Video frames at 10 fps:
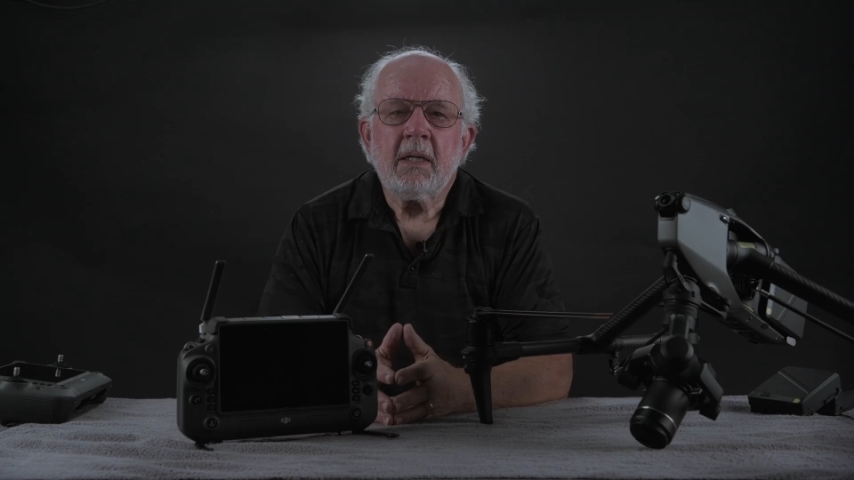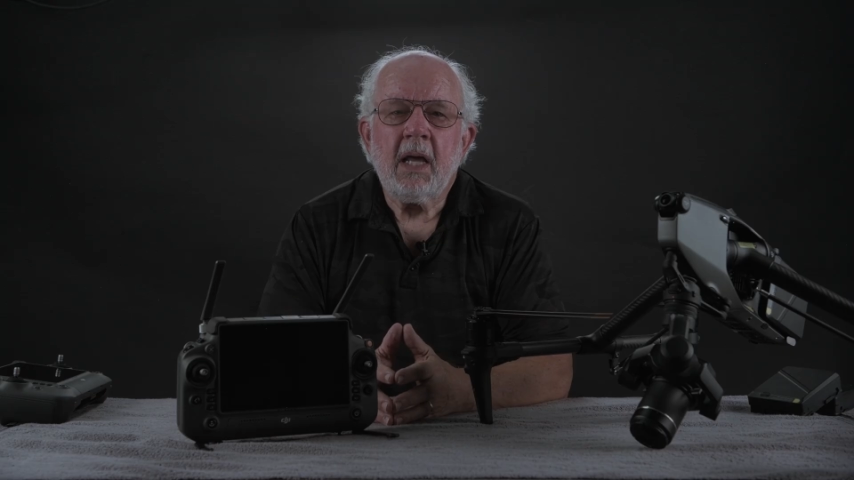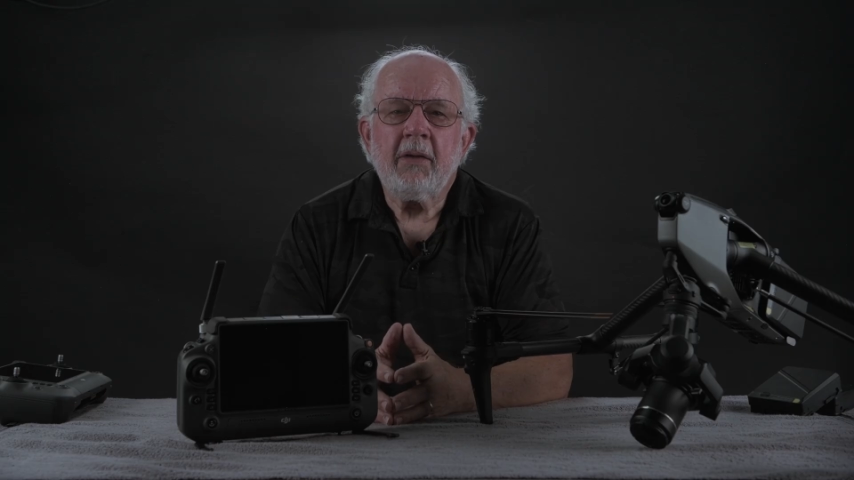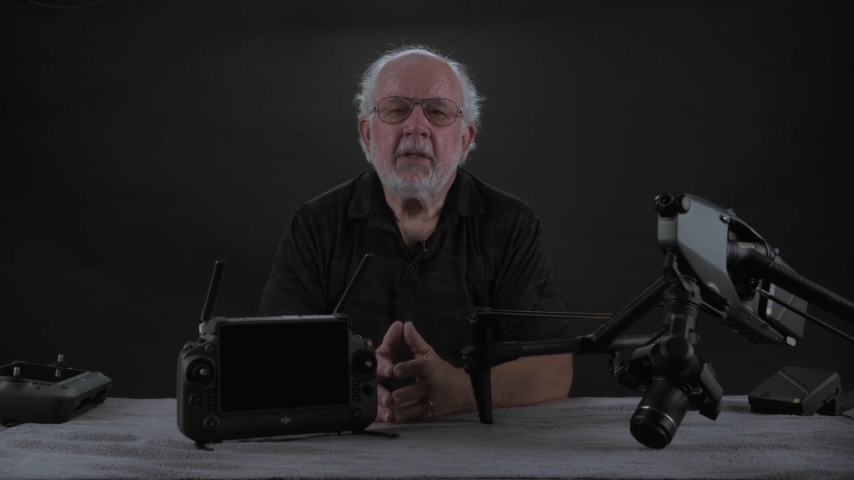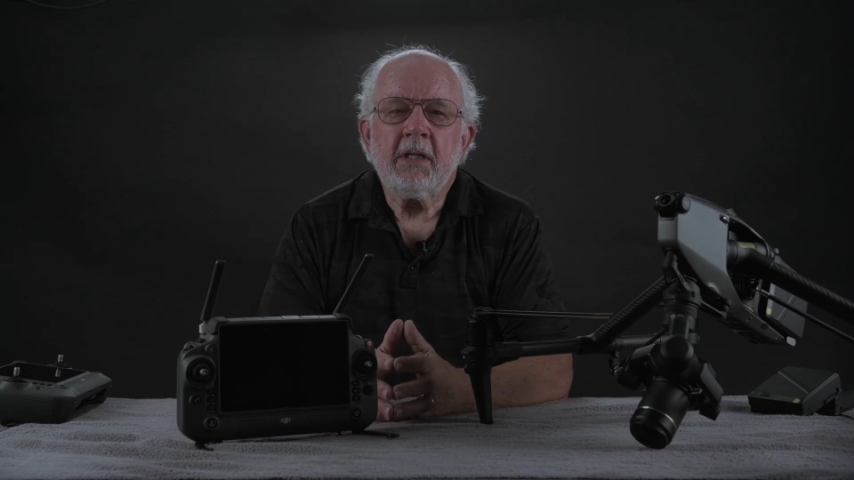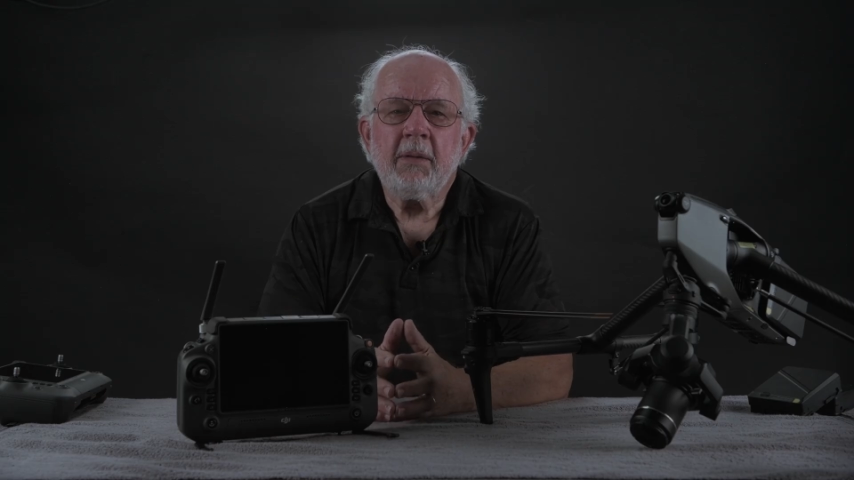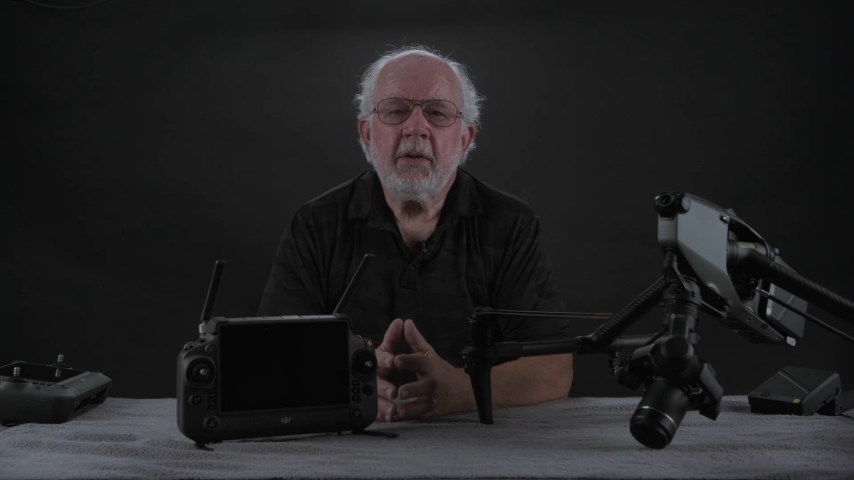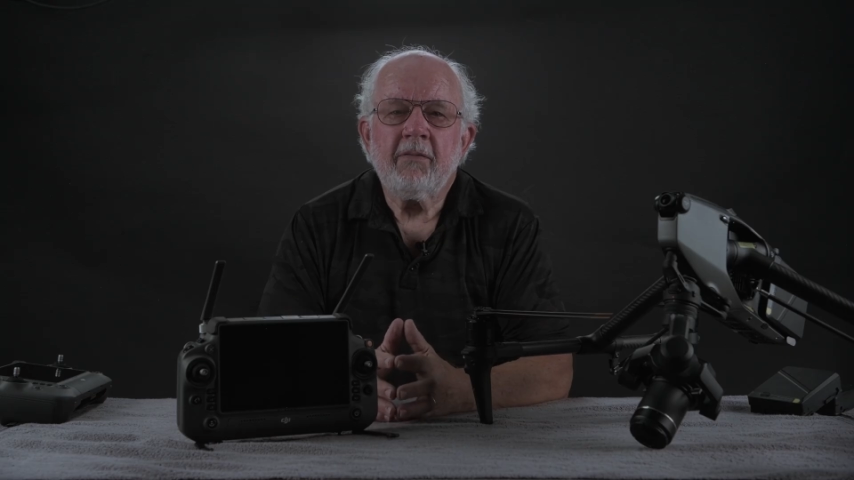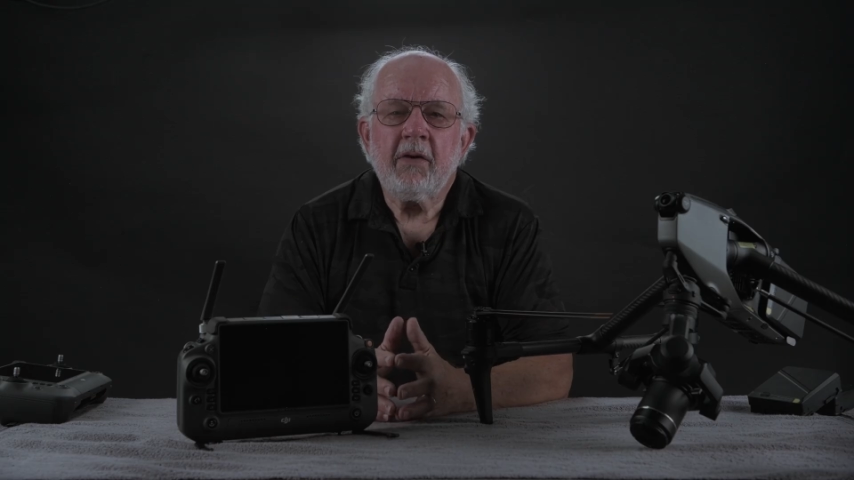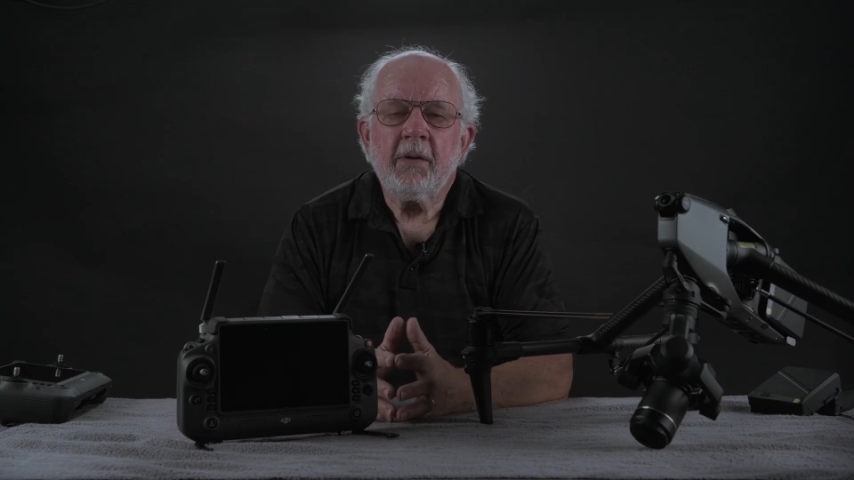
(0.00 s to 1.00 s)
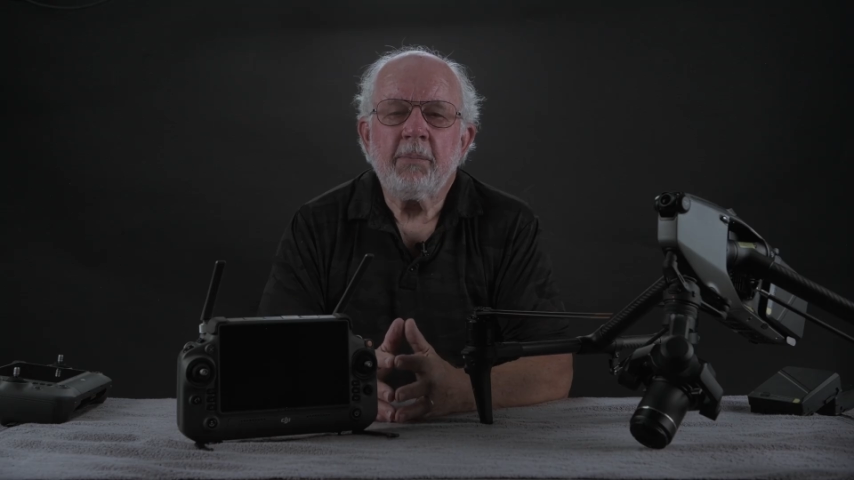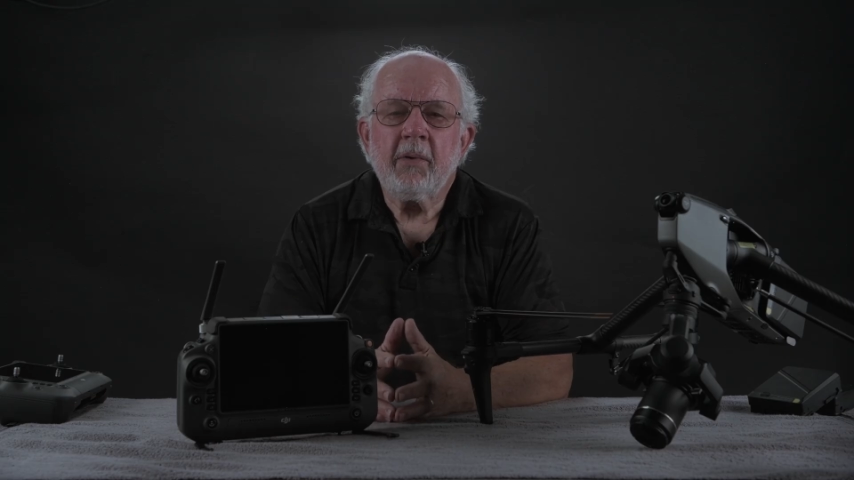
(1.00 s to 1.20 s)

Now that W F R